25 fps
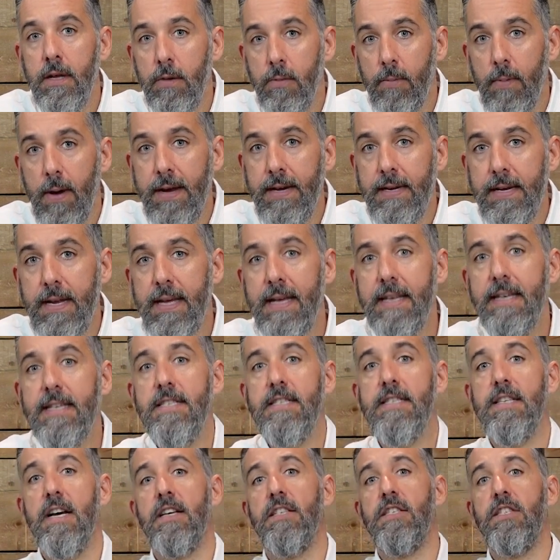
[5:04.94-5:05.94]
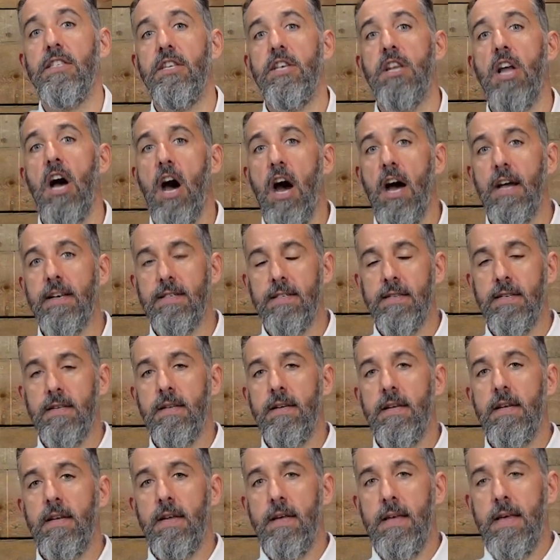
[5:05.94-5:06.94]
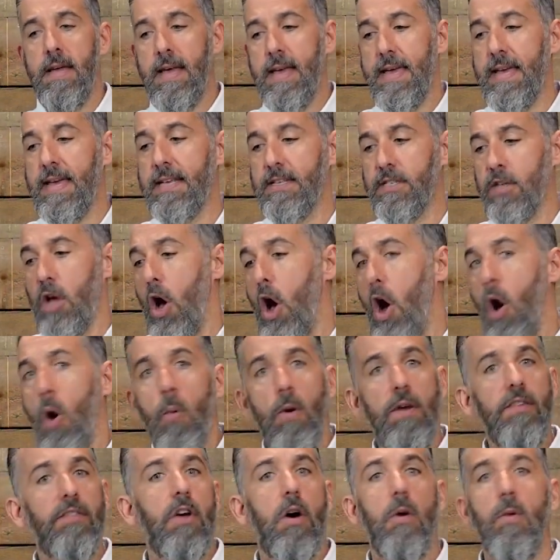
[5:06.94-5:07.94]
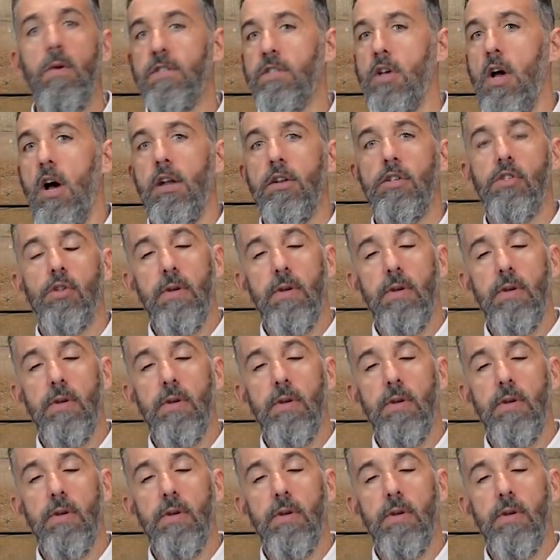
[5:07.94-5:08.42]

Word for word: right, does not is always, always on.